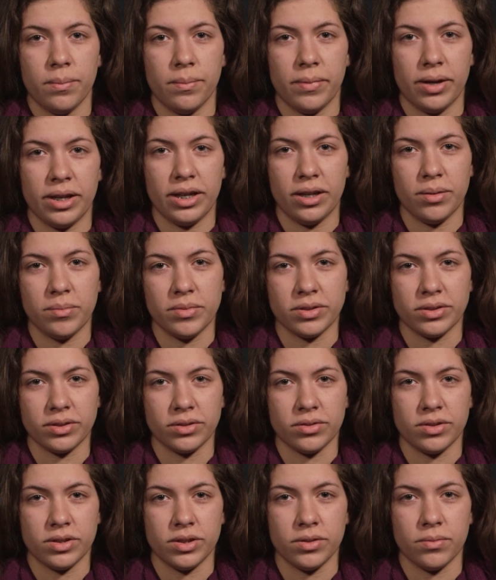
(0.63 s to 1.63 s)
My name is
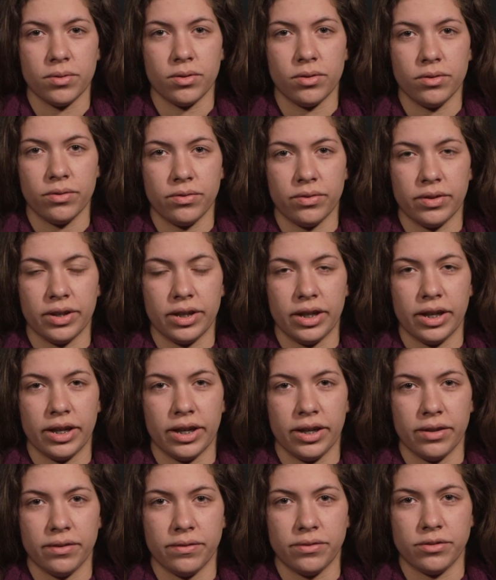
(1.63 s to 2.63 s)
Lucy Wolf and
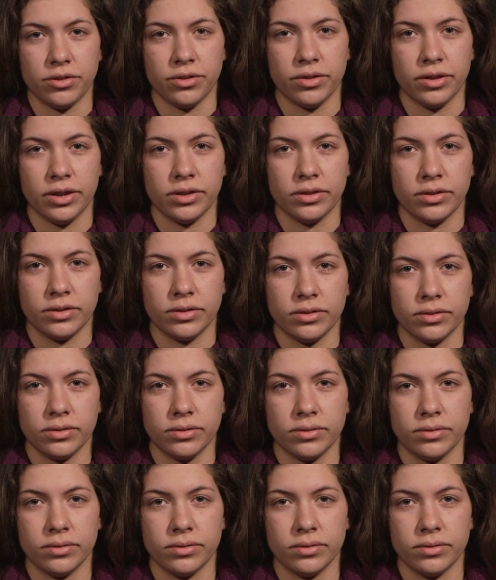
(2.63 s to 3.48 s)
I have Tourette's.